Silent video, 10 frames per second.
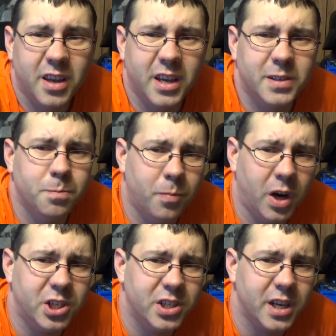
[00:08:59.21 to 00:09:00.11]
As
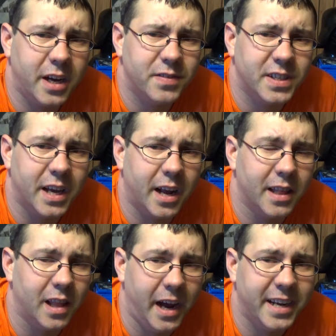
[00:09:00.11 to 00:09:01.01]
much as I've said I
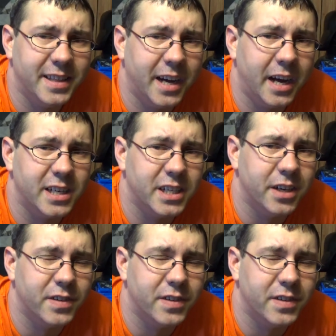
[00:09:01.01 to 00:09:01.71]
like the idea